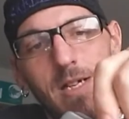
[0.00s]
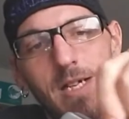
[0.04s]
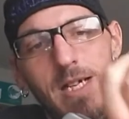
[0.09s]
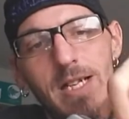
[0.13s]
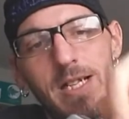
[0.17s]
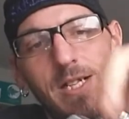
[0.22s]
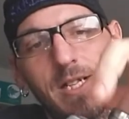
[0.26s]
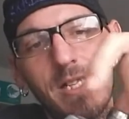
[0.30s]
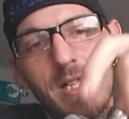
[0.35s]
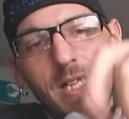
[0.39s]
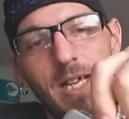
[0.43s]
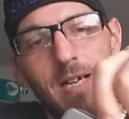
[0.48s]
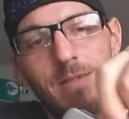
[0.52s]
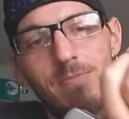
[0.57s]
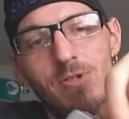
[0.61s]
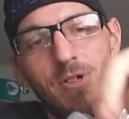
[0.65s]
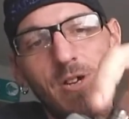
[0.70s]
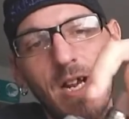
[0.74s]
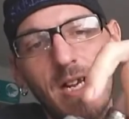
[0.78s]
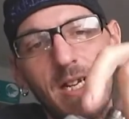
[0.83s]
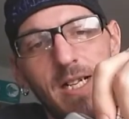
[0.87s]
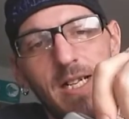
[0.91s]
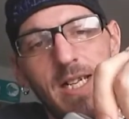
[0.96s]
and you see I'm
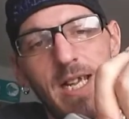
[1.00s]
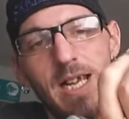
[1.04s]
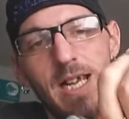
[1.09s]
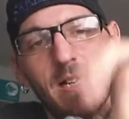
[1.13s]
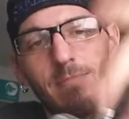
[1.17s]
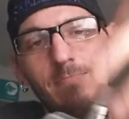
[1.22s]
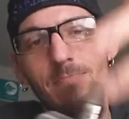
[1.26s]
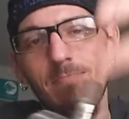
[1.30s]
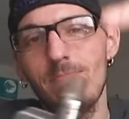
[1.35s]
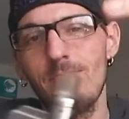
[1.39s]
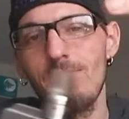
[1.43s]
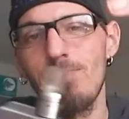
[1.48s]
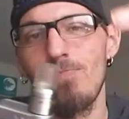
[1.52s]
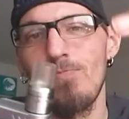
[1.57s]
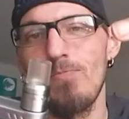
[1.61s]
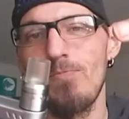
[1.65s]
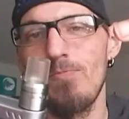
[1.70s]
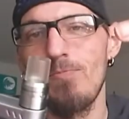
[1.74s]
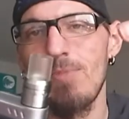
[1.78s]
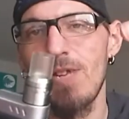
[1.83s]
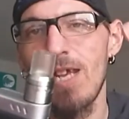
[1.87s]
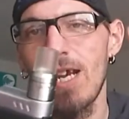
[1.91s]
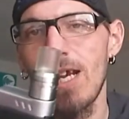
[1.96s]
trying to
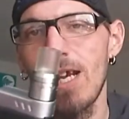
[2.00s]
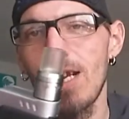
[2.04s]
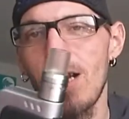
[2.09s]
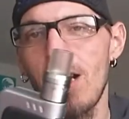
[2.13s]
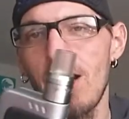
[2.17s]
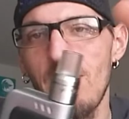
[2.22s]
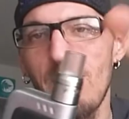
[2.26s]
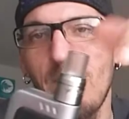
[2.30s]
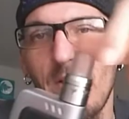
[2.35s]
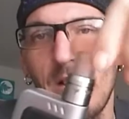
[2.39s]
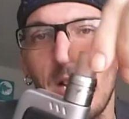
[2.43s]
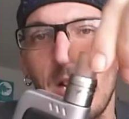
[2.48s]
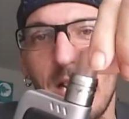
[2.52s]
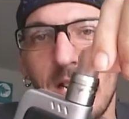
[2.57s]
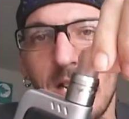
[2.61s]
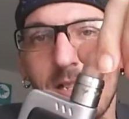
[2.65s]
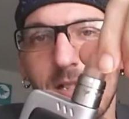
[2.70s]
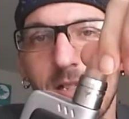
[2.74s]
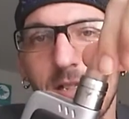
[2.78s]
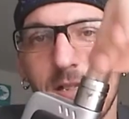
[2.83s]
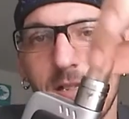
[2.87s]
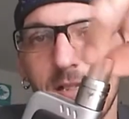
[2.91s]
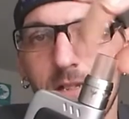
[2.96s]
take it off,
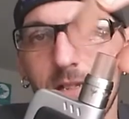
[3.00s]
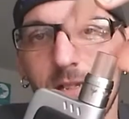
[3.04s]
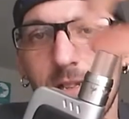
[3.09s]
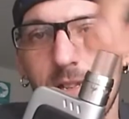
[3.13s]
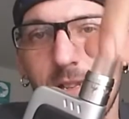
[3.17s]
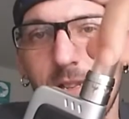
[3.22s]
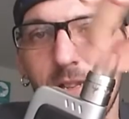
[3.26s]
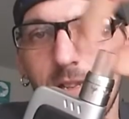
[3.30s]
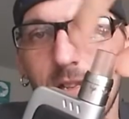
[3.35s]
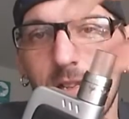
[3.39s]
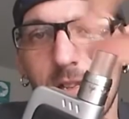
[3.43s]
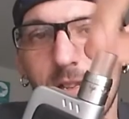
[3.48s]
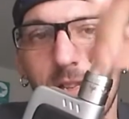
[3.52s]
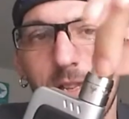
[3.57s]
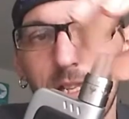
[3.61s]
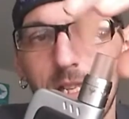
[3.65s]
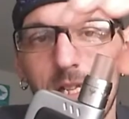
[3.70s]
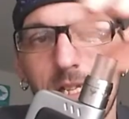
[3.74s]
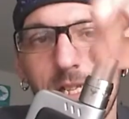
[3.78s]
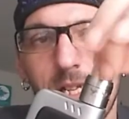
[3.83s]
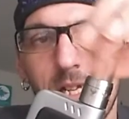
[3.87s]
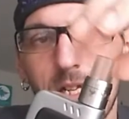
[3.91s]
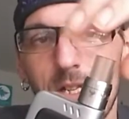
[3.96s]
and
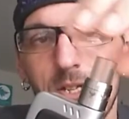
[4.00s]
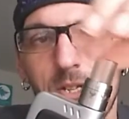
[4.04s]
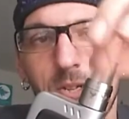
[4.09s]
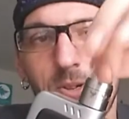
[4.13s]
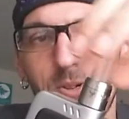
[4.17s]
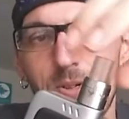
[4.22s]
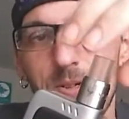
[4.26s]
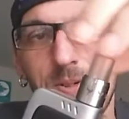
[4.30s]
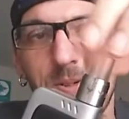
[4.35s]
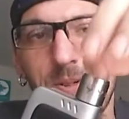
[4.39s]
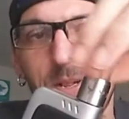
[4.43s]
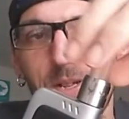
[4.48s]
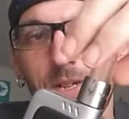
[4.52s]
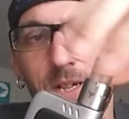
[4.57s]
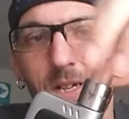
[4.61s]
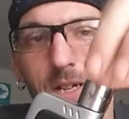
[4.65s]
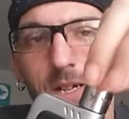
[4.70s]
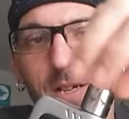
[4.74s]
this unscrews.